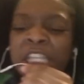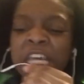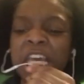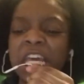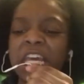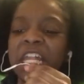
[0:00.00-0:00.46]

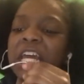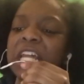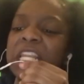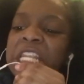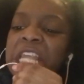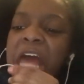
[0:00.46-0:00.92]
need
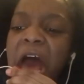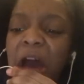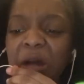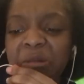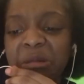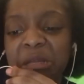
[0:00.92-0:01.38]
it
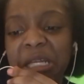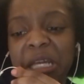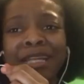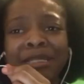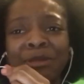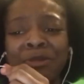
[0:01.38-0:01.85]
now.
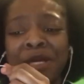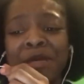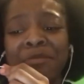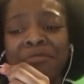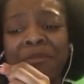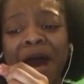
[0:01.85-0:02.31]
Better
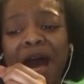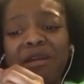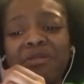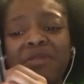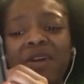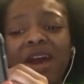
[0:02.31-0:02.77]
swing my
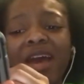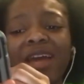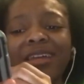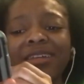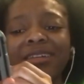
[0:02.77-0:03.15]
way.